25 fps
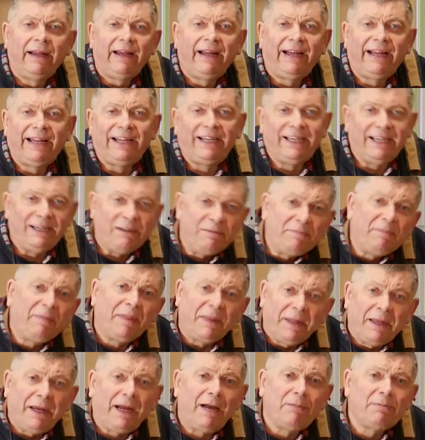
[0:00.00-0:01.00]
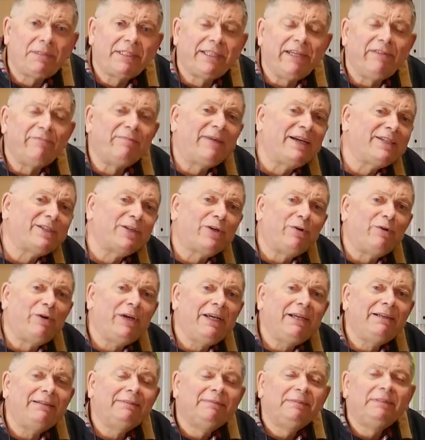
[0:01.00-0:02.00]
Hi, I'm Steve
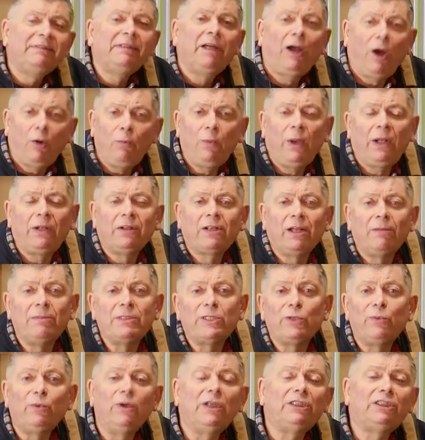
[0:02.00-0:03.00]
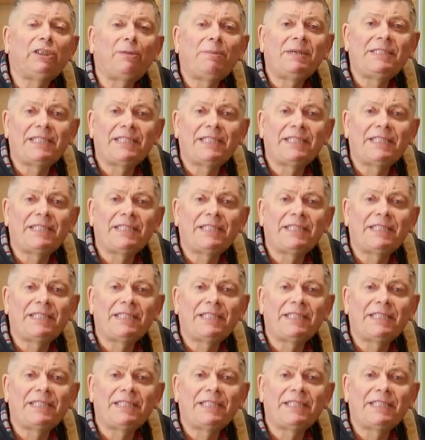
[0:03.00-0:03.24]
Maskery, and welcome to Workshop